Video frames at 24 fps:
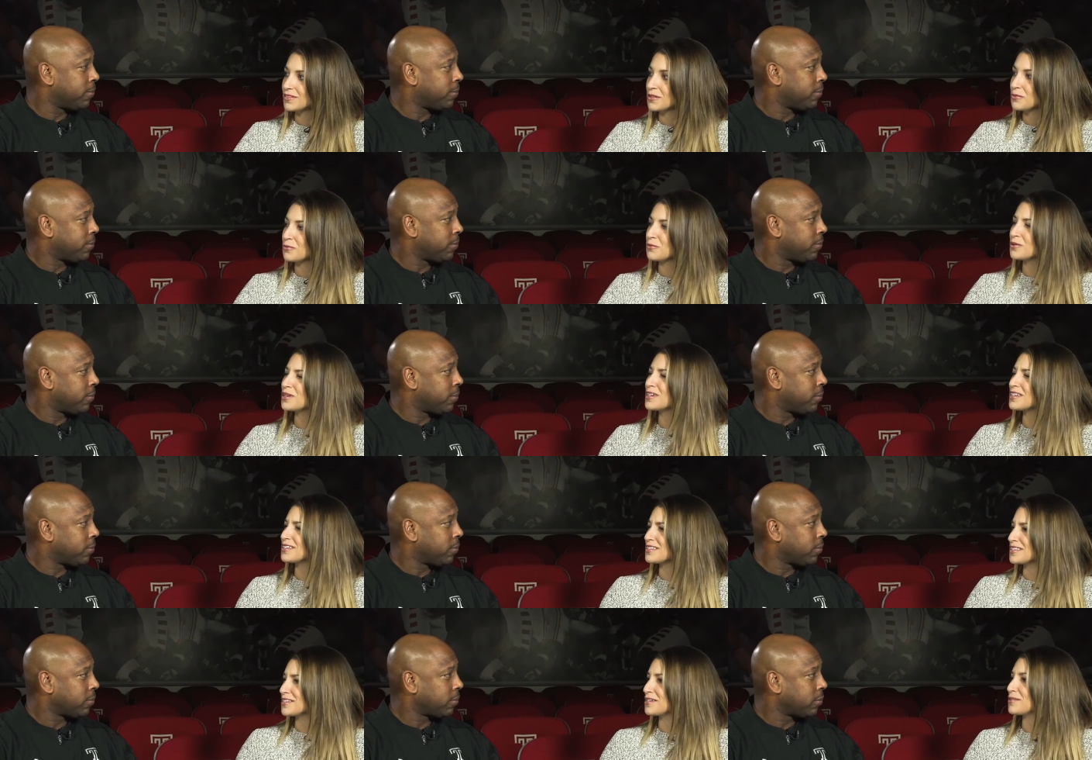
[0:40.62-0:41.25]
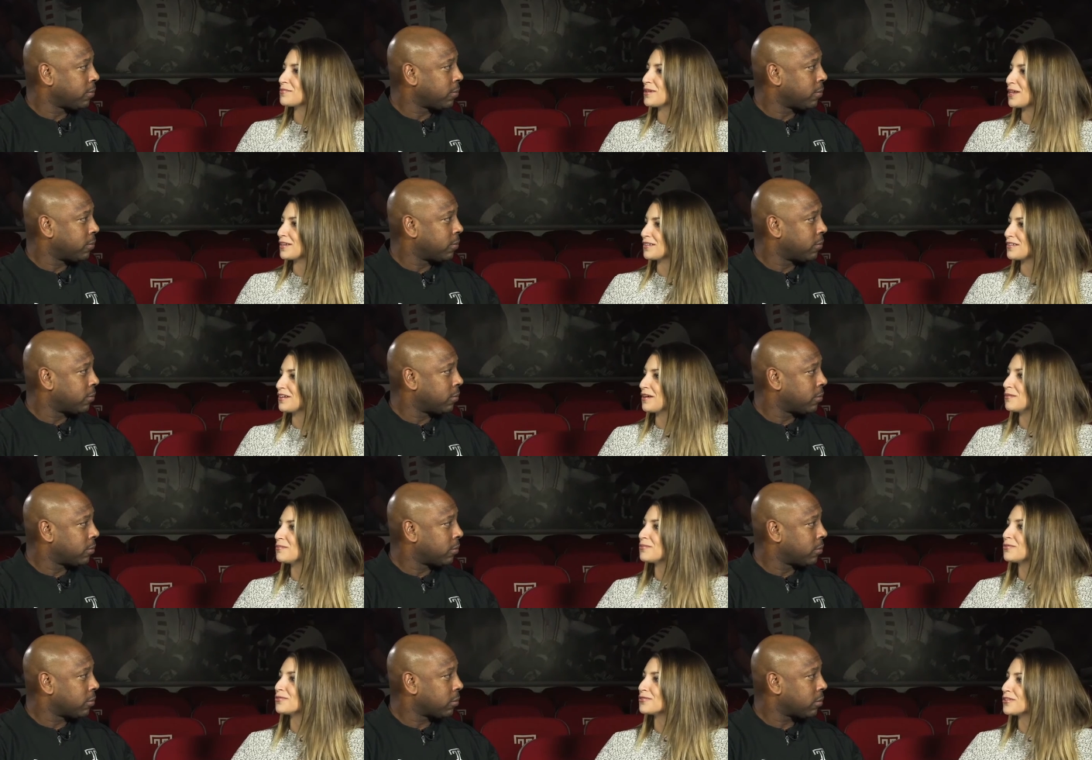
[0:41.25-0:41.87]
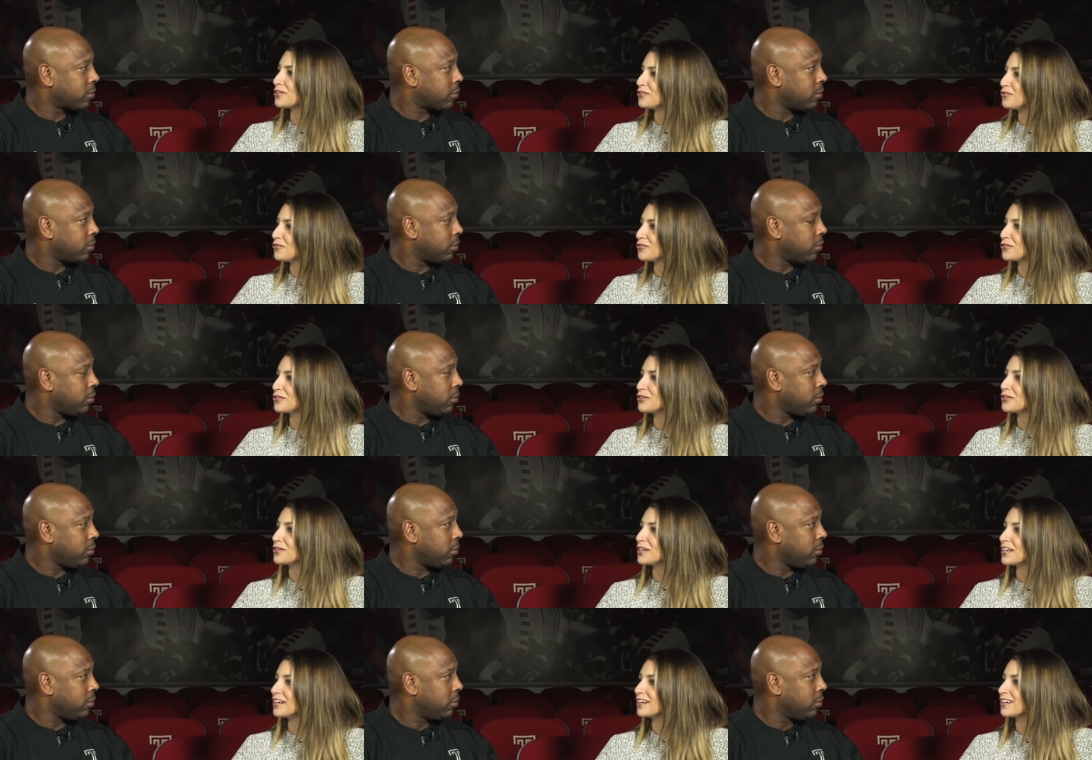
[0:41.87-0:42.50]
Speaker 1: What is it about Temple that drew you
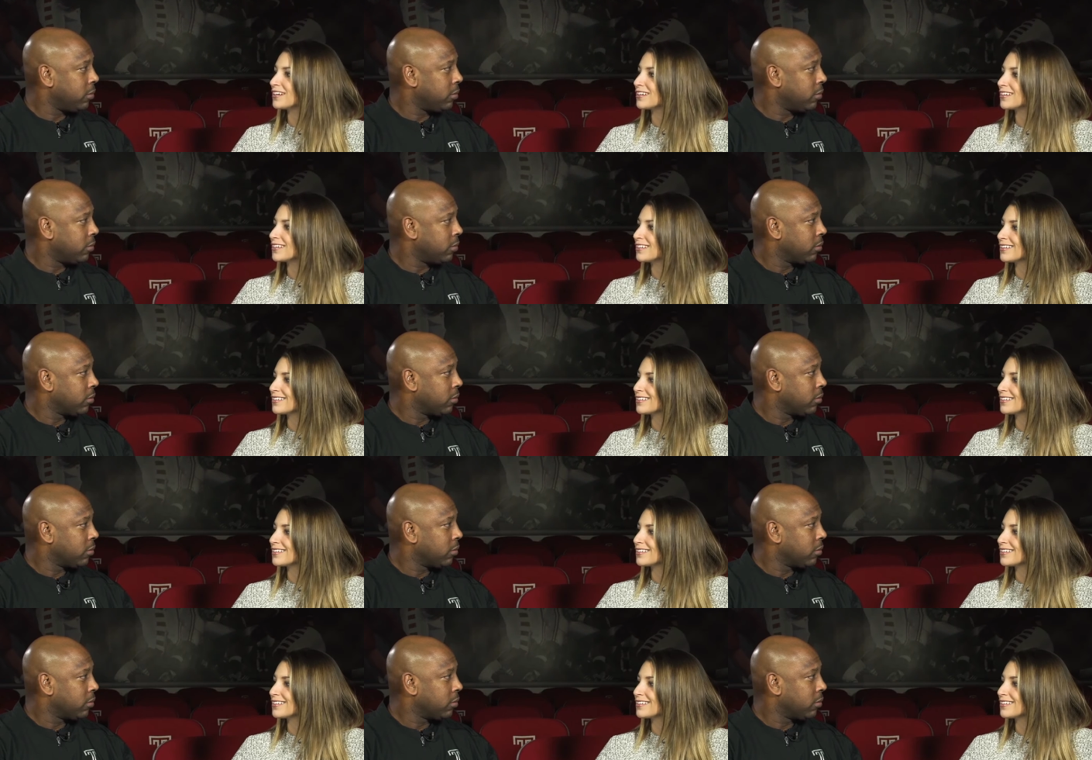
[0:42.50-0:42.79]
here?